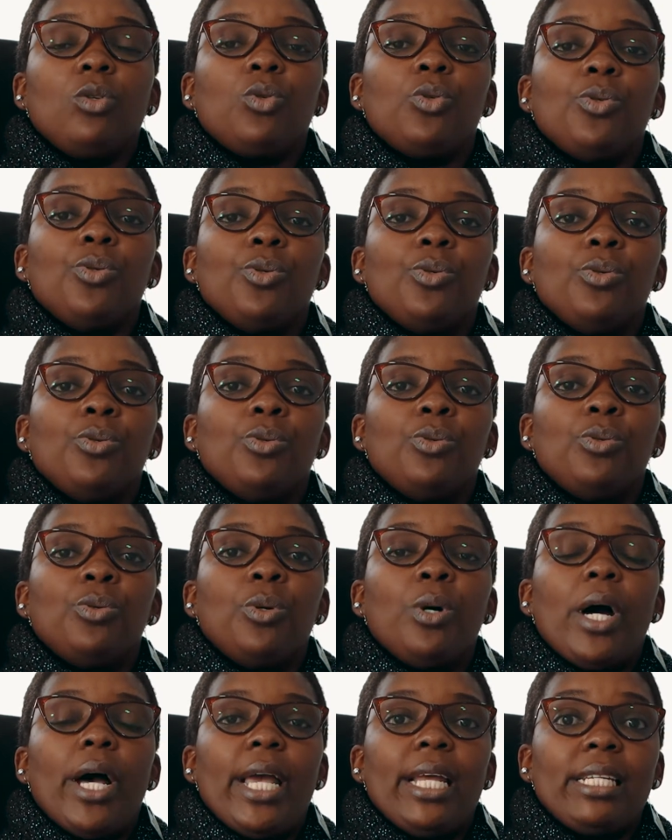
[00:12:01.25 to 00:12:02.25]
to
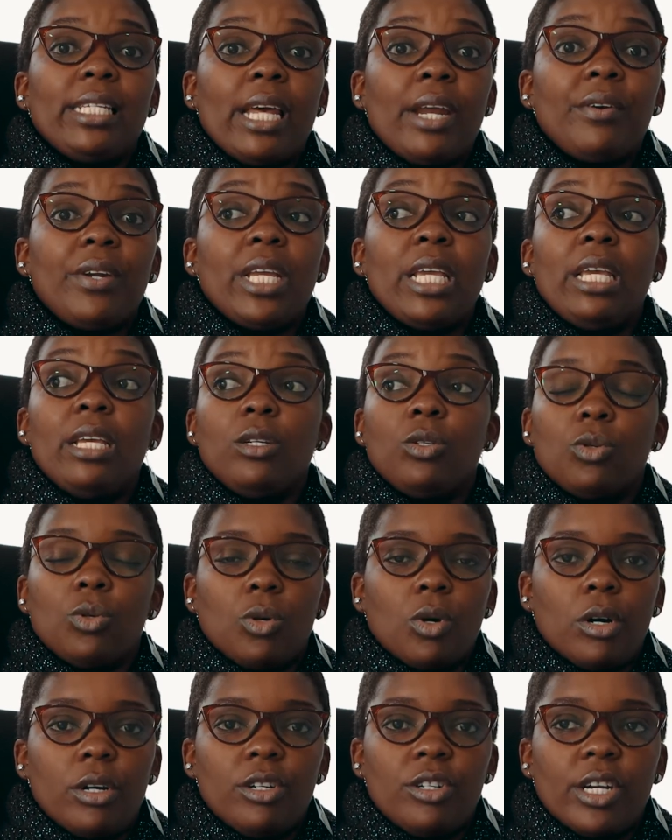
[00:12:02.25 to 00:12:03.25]
entering into
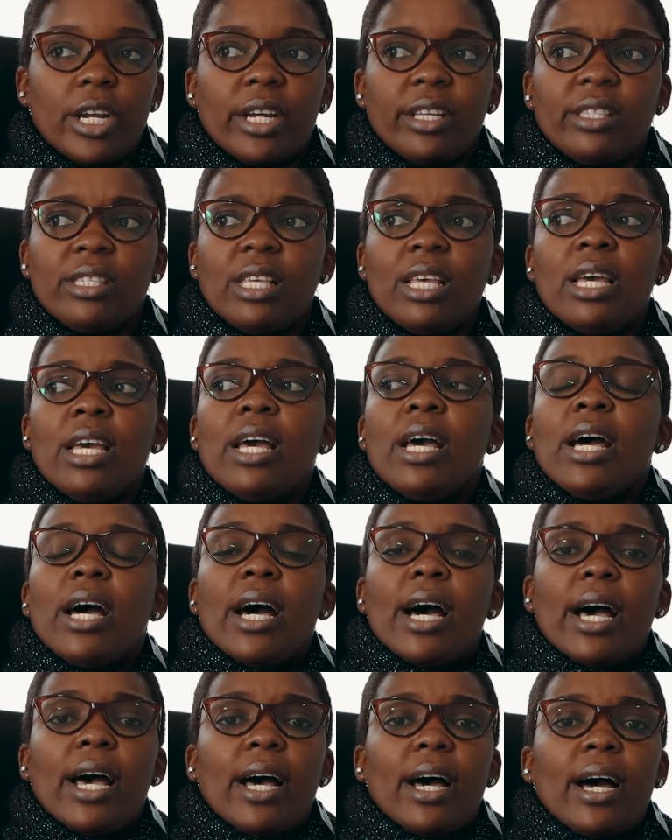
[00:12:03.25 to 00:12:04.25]
contracts.
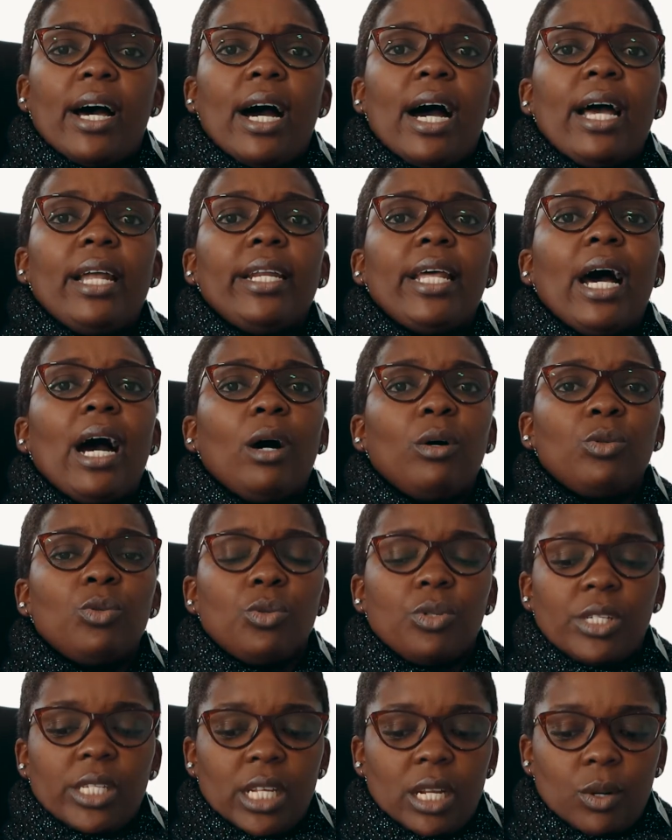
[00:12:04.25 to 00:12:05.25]
And how
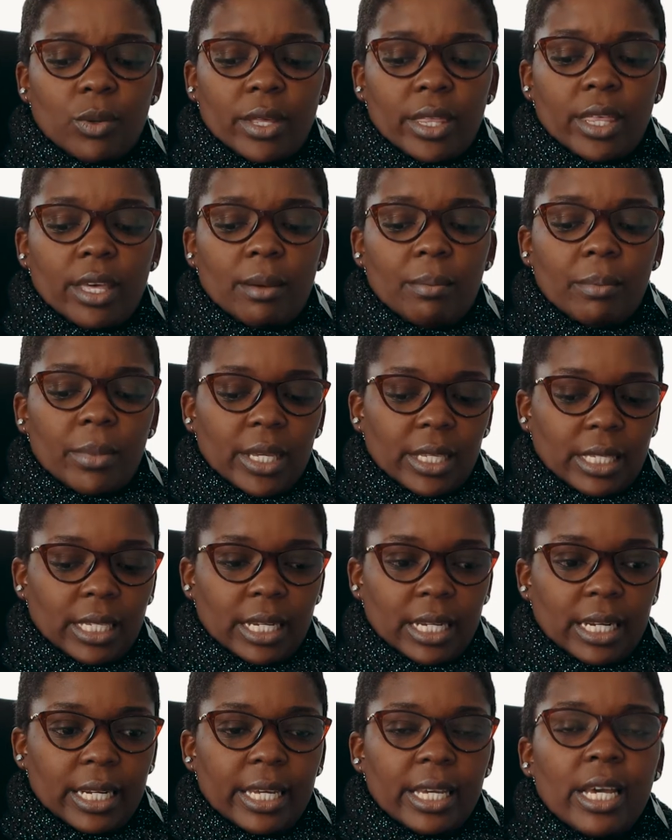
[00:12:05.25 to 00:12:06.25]
to deal with them
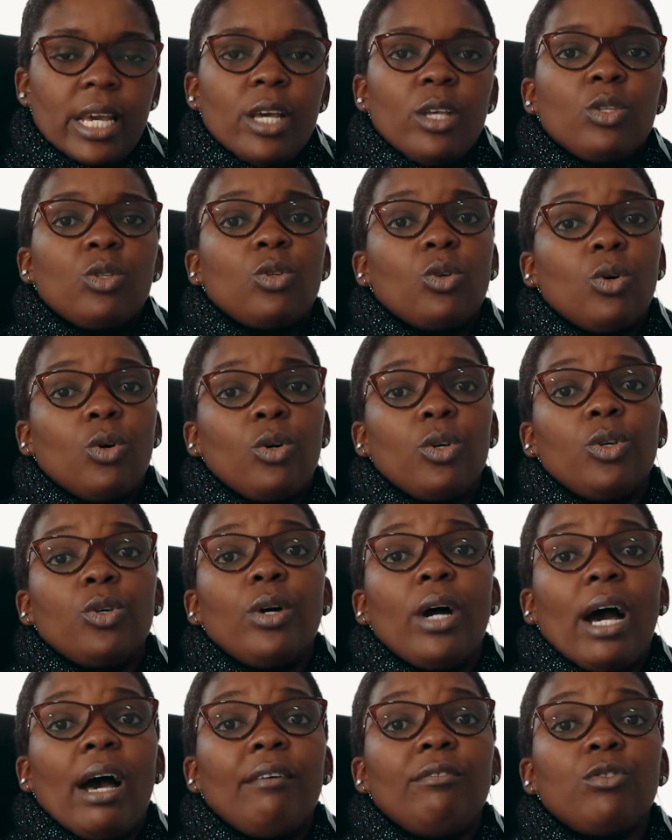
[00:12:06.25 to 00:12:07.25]
basically. So you
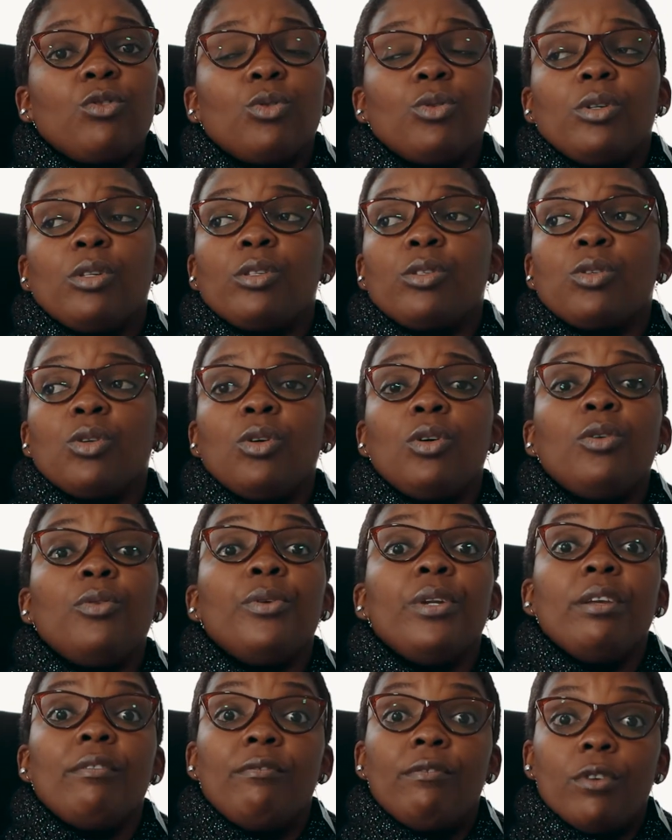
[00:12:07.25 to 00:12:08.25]
have to also
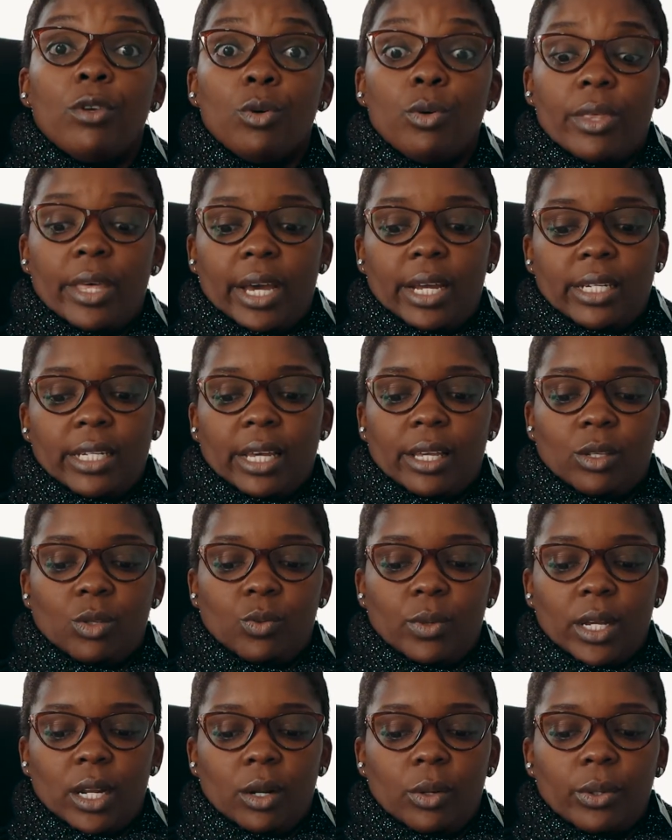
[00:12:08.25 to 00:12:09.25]
review that as
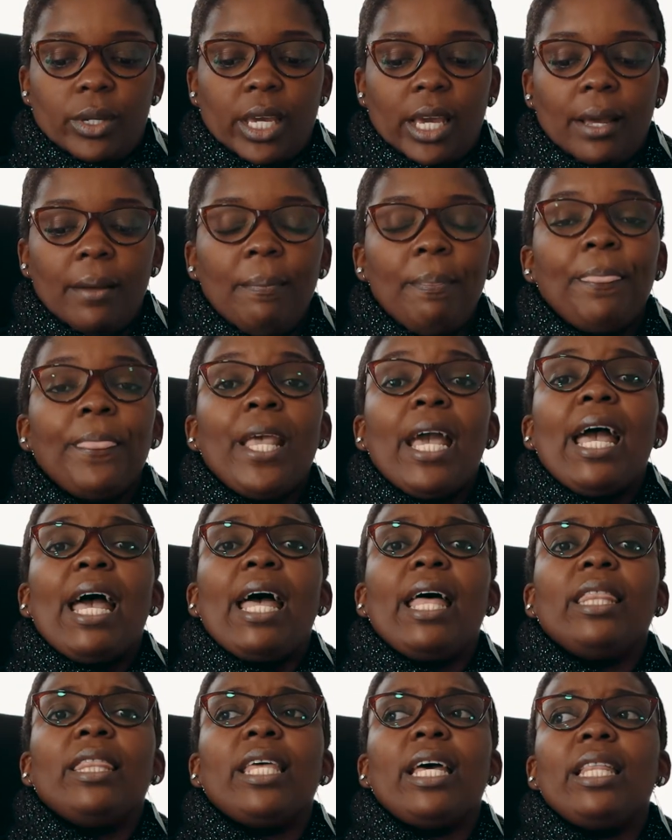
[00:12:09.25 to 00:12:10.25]
well, okay?
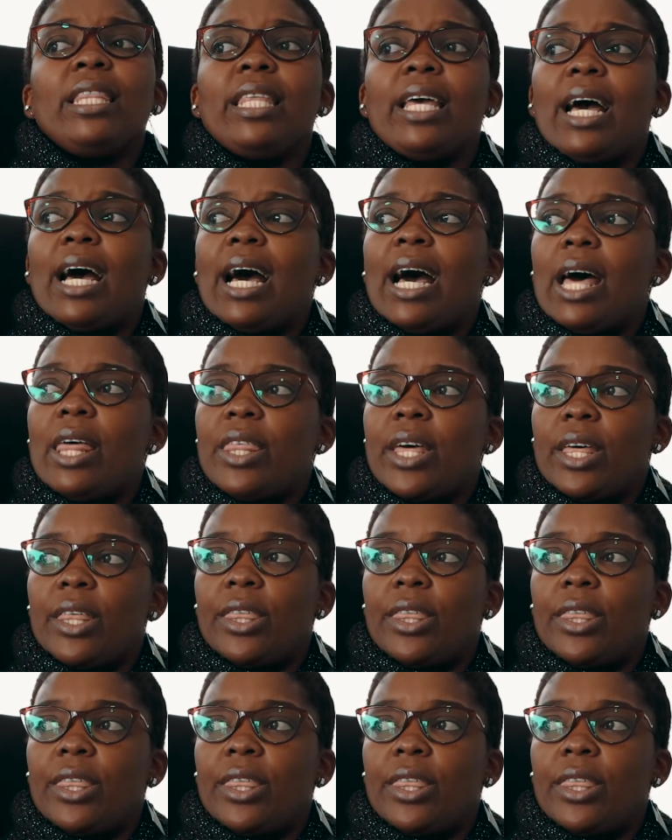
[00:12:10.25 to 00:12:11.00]
And then there are other